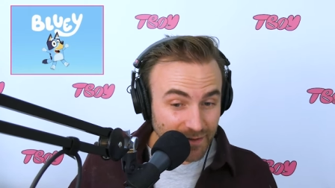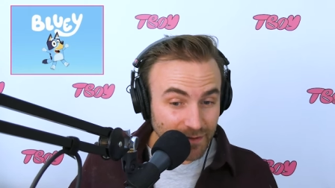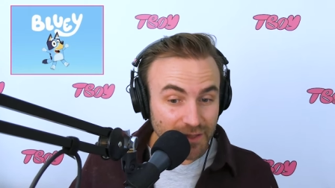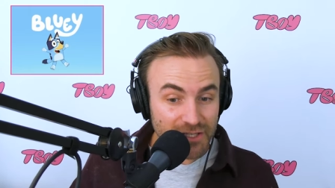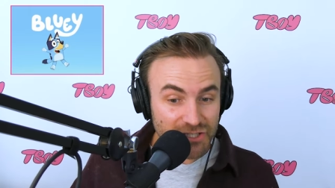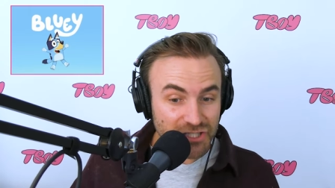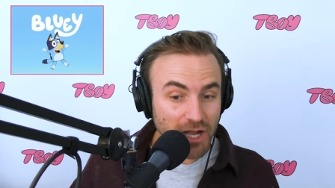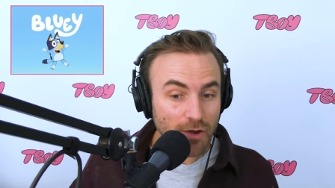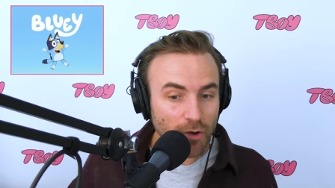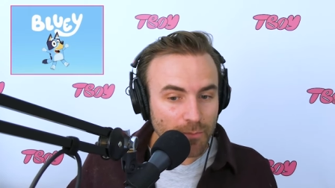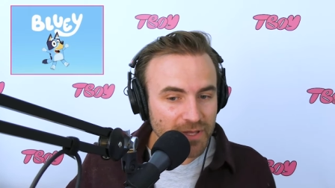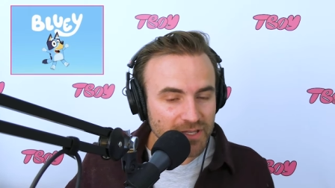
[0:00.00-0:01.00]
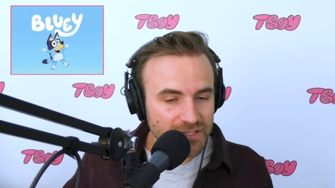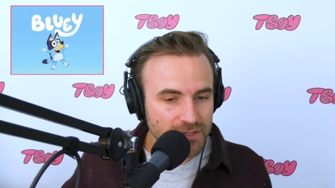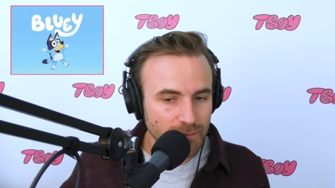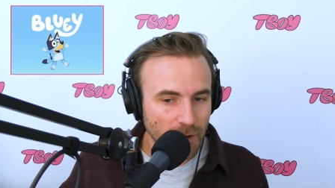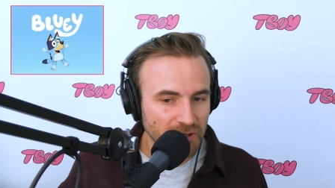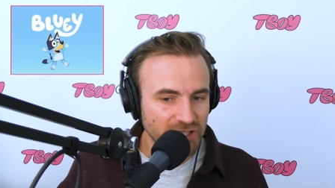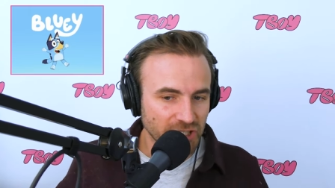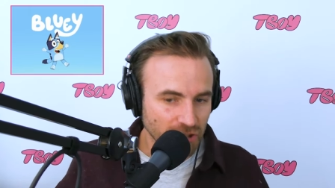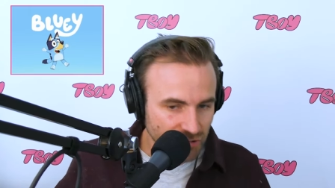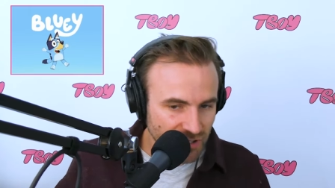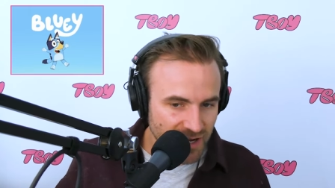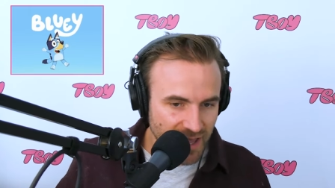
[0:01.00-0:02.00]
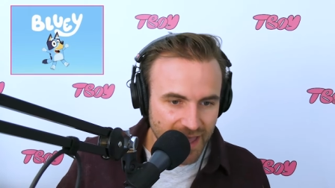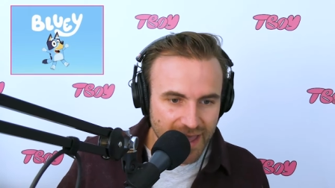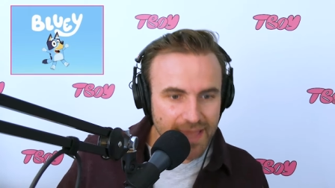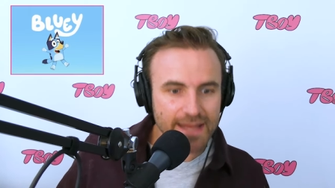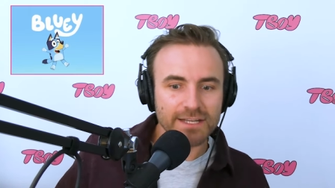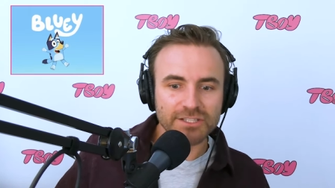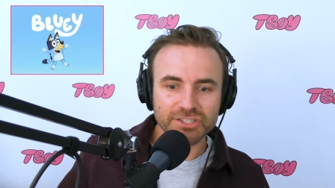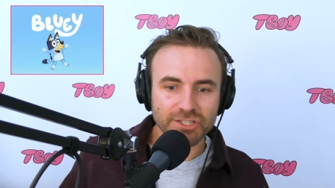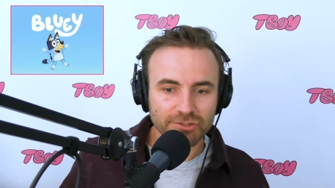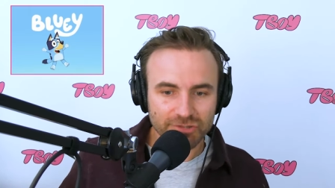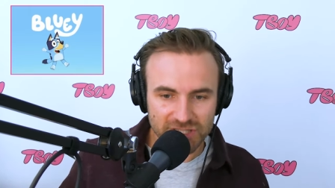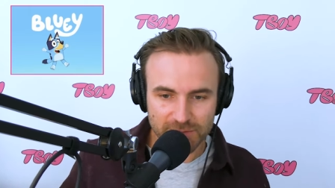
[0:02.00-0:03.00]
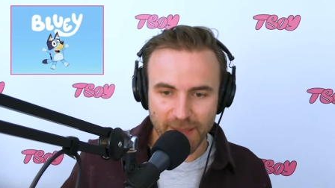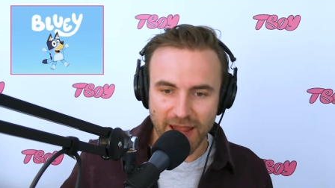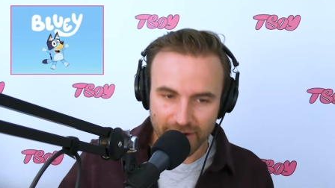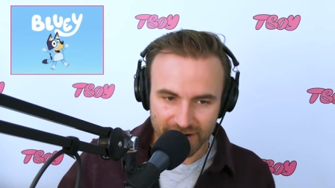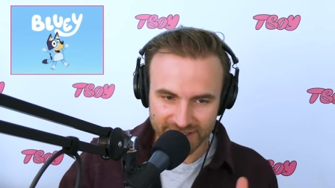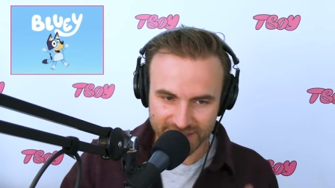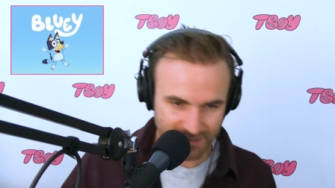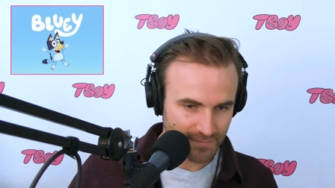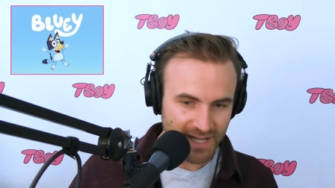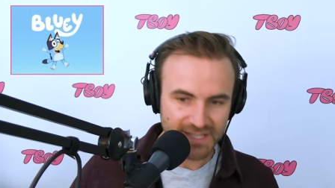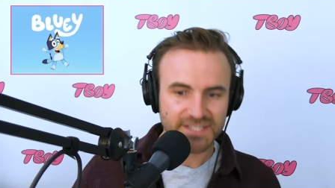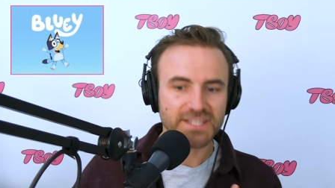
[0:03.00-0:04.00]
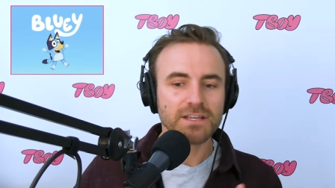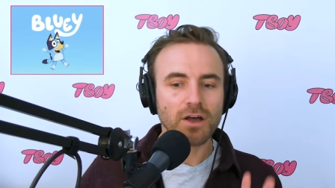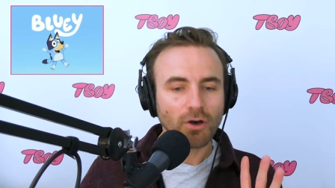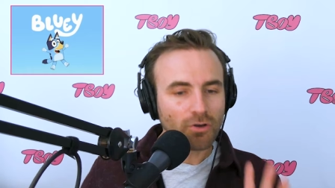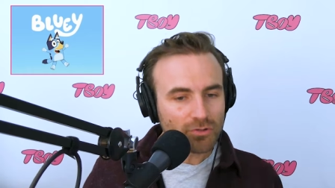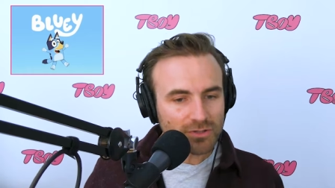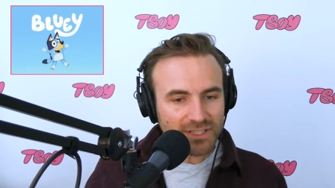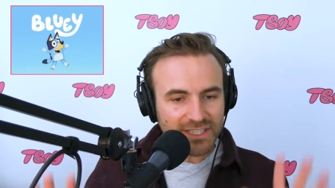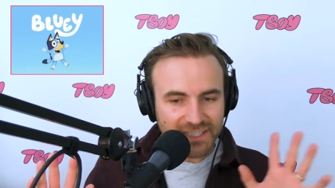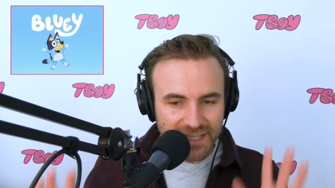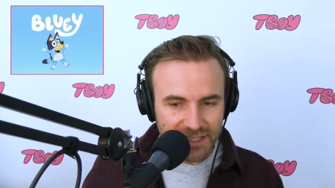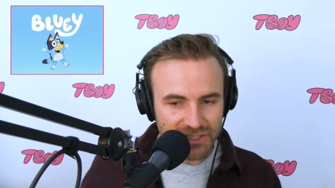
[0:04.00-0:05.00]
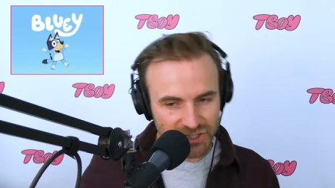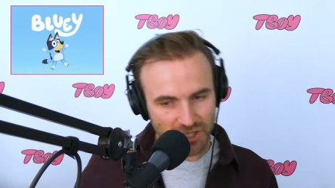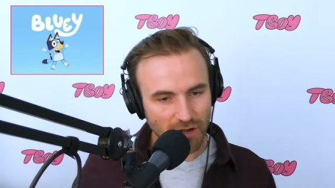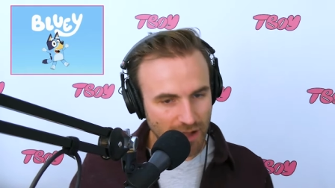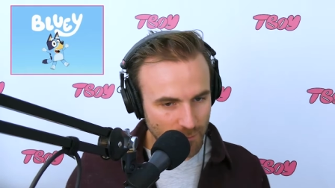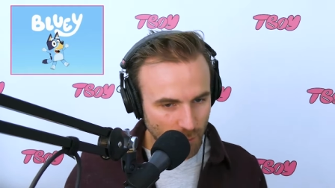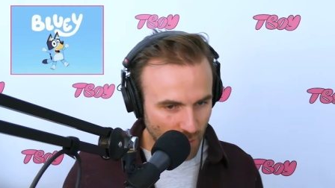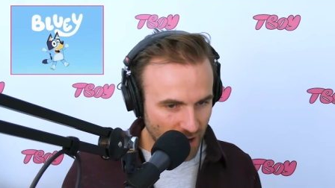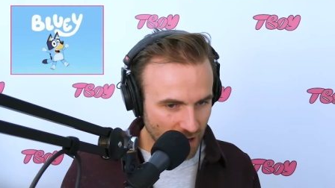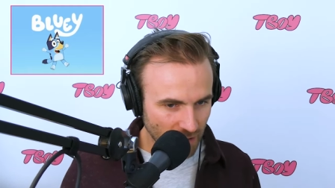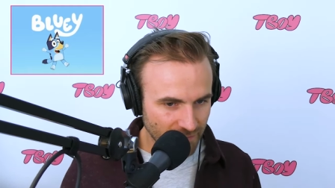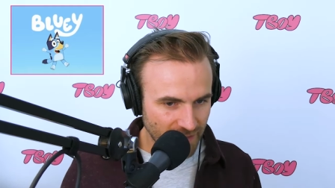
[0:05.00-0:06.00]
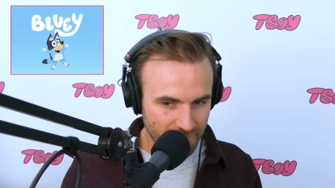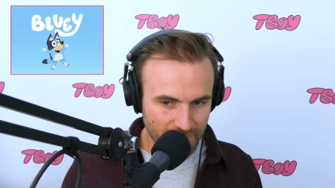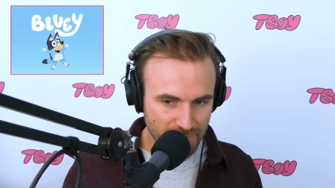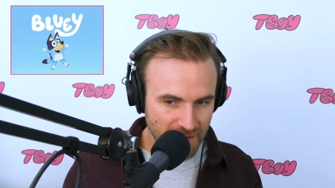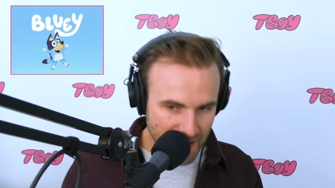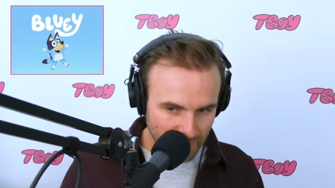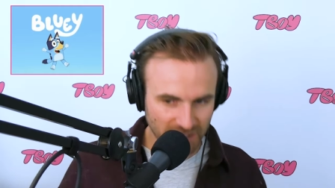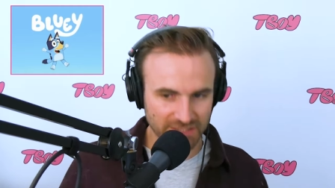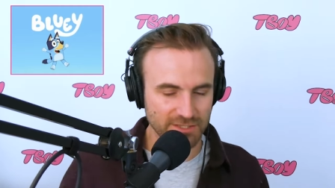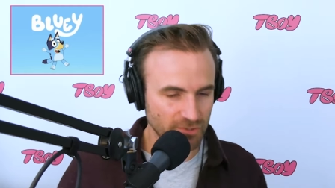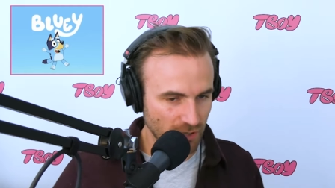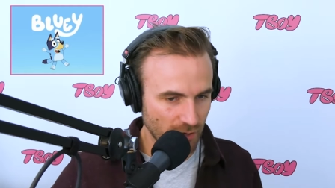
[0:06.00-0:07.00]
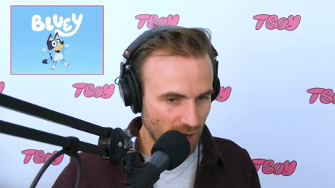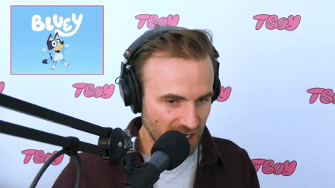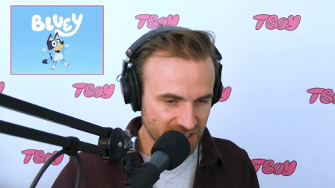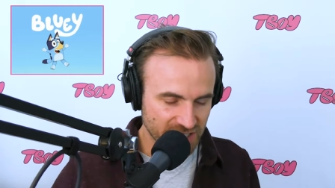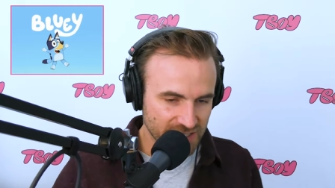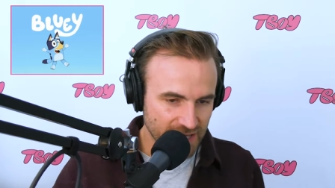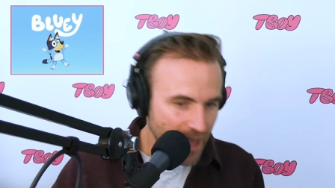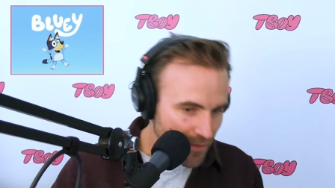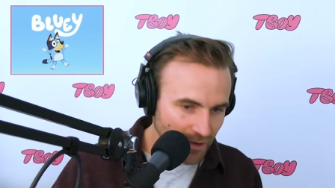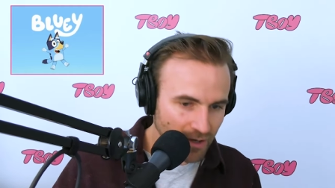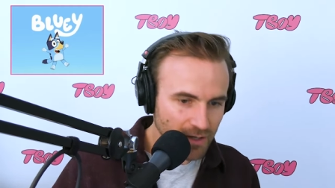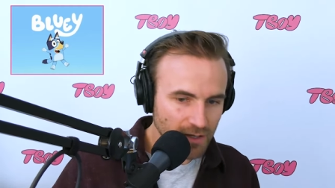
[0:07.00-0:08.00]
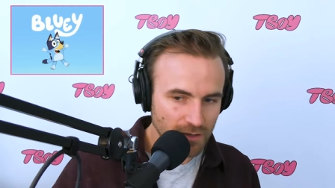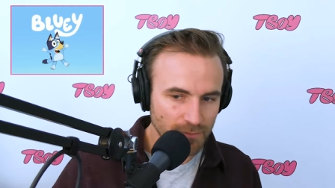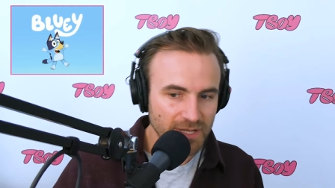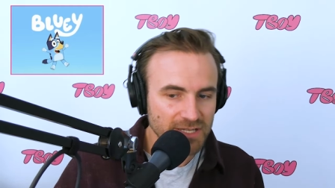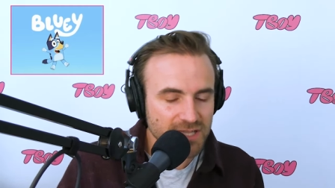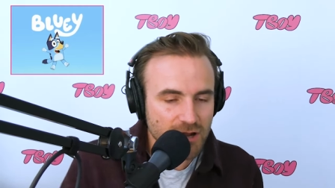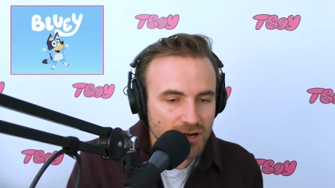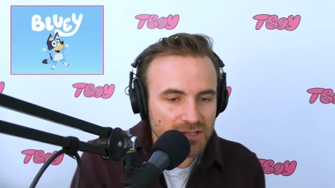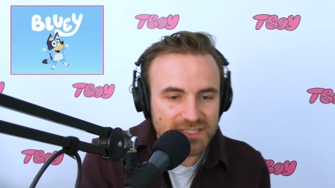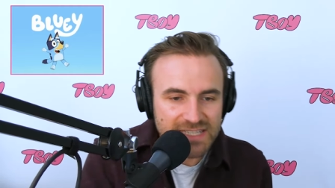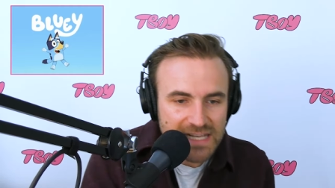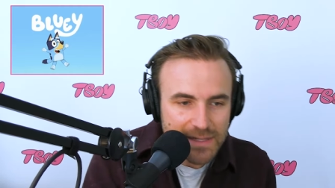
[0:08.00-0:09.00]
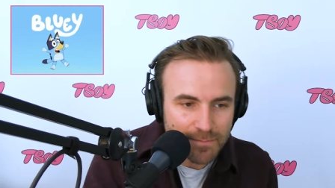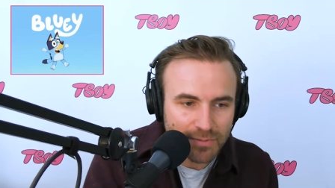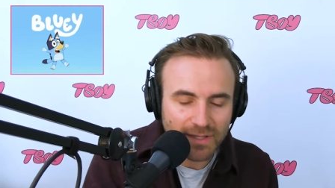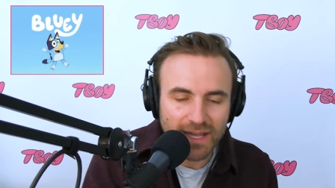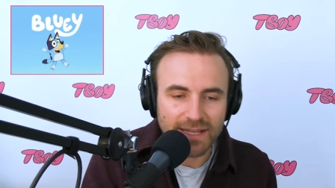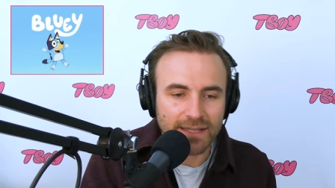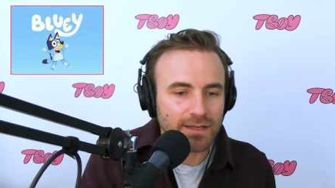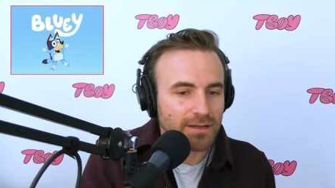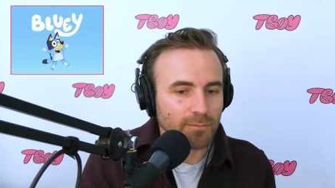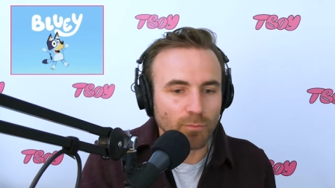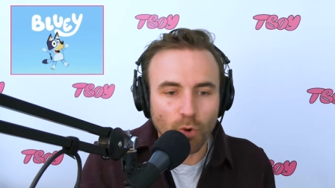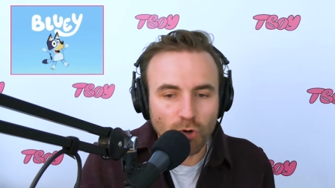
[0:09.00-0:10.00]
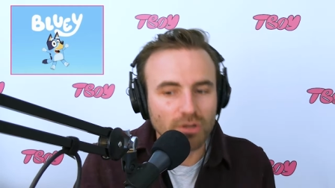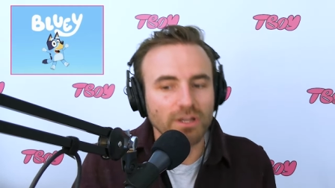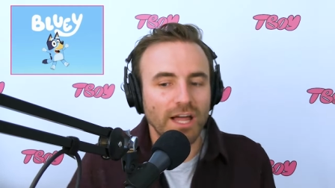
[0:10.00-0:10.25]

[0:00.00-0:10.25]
this show appeals to both children and children's parents. It's the only kids show I'm aware of that families enjoy watching together because there are deep, like, moral